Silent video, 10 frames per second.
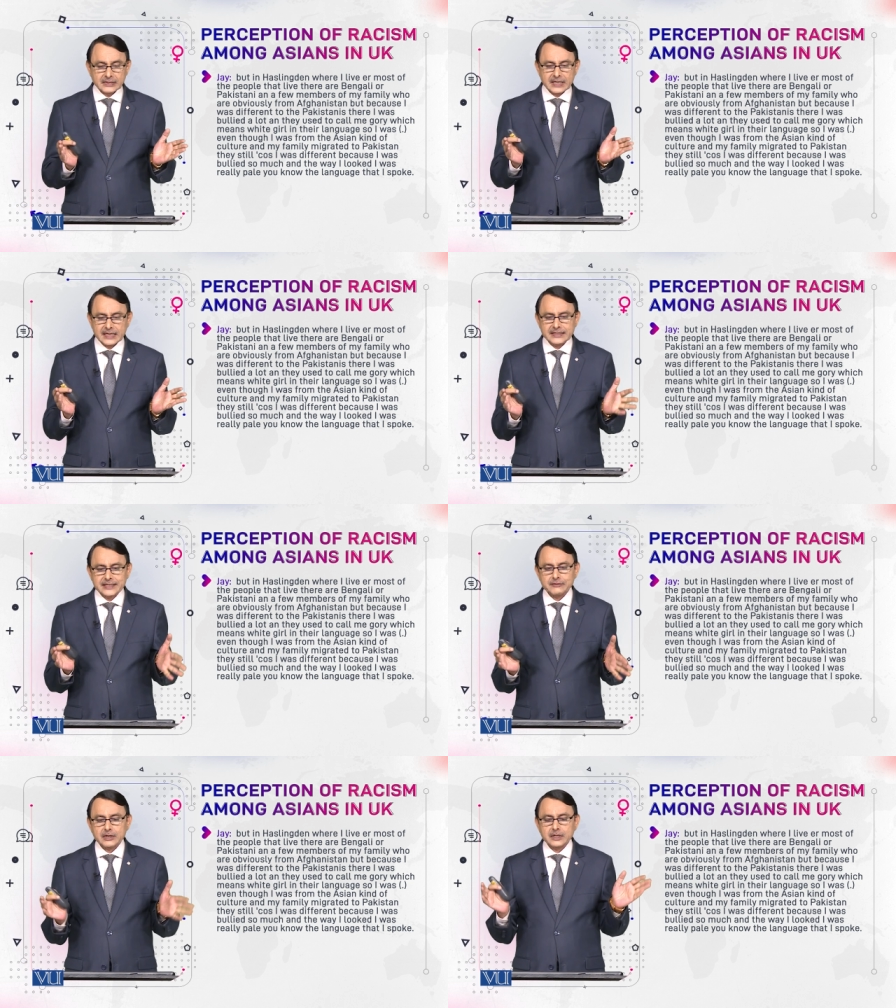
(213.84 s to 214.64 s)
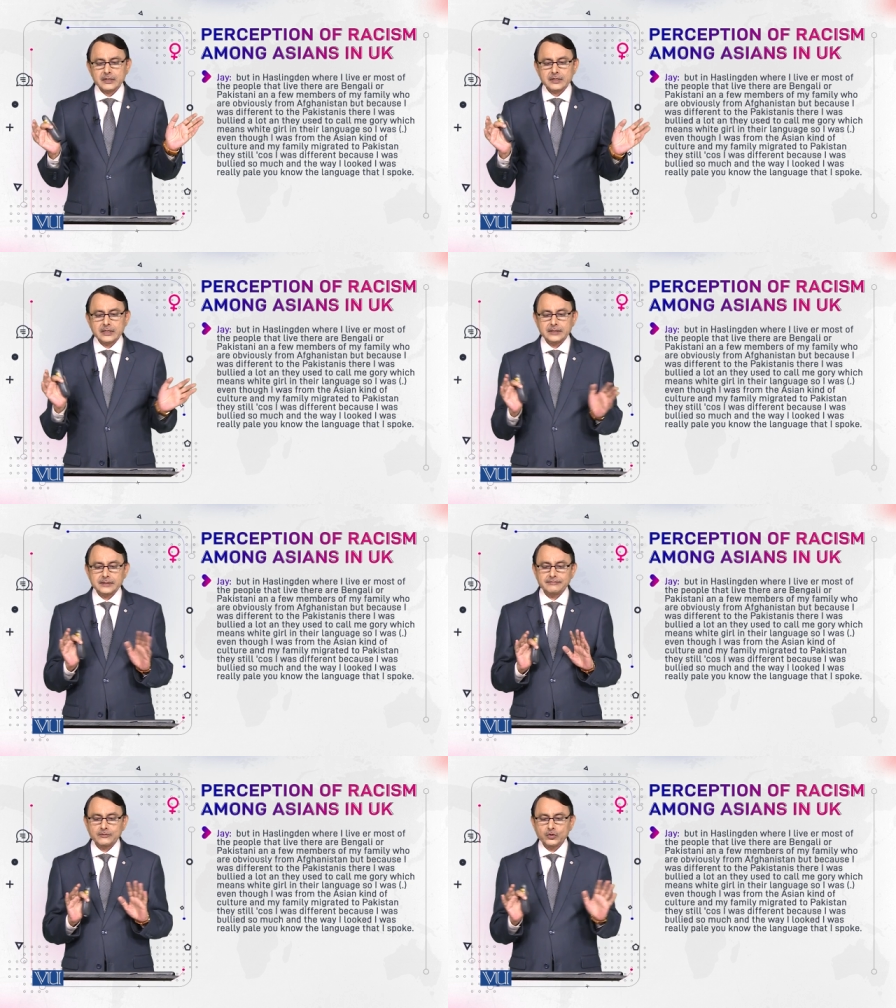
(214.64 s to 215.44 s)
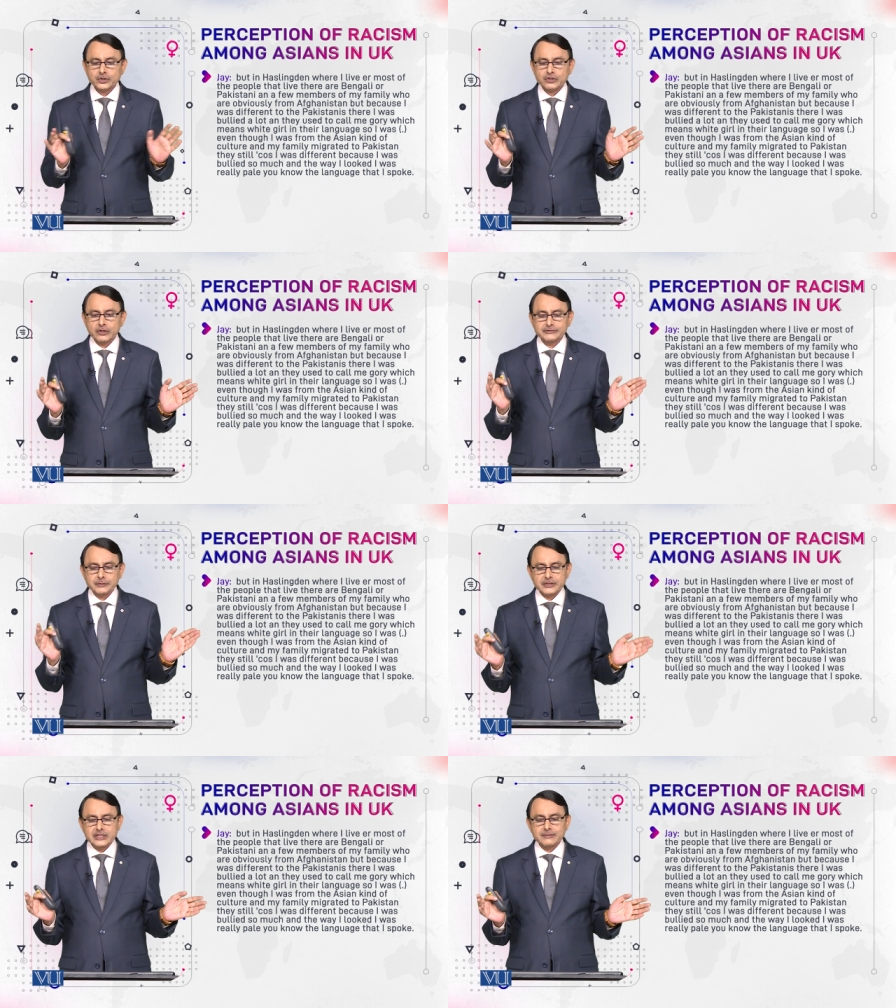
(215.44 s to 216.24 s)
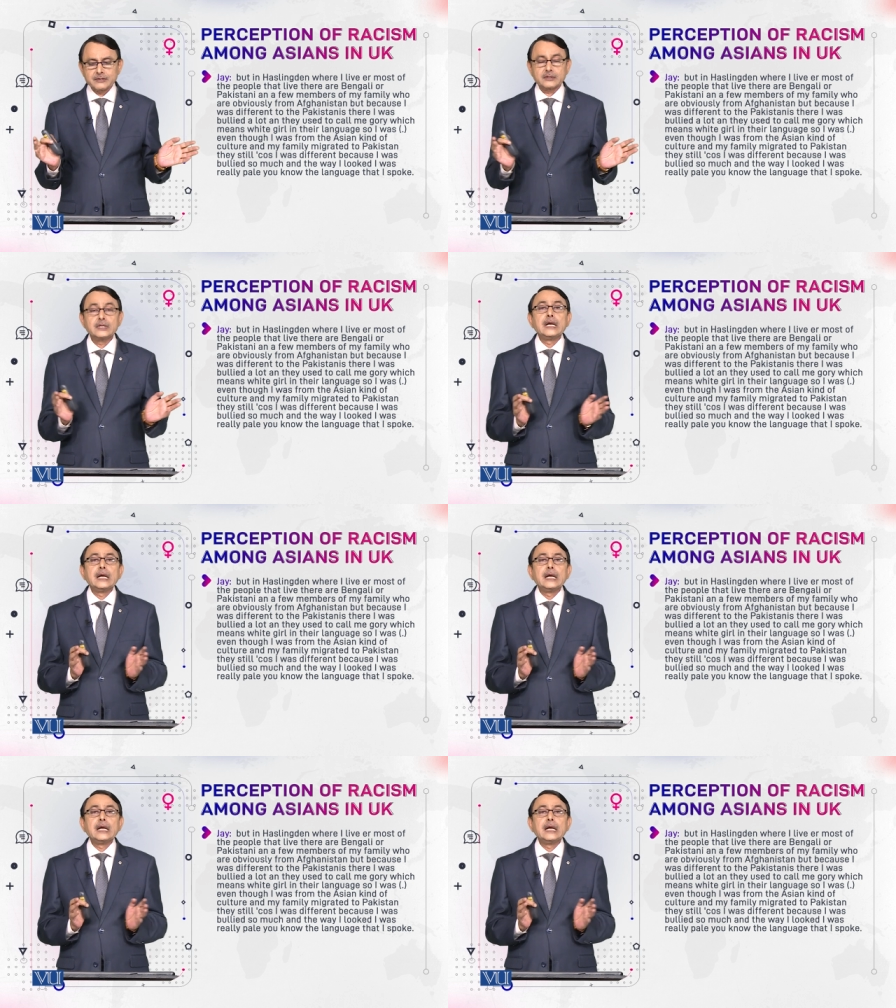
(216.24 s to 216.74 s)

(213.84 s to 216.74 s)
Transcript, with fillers: I live, uh, uh, most of the people